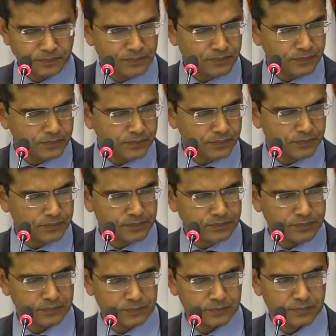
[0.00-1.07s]

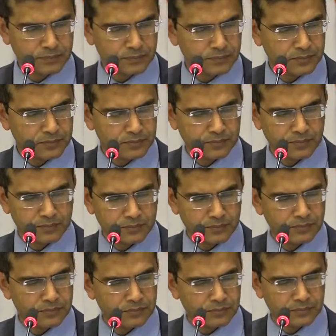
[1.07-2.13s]

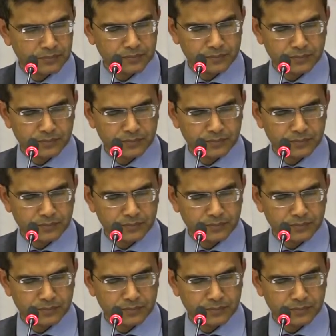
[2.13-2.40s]
(no one is talking)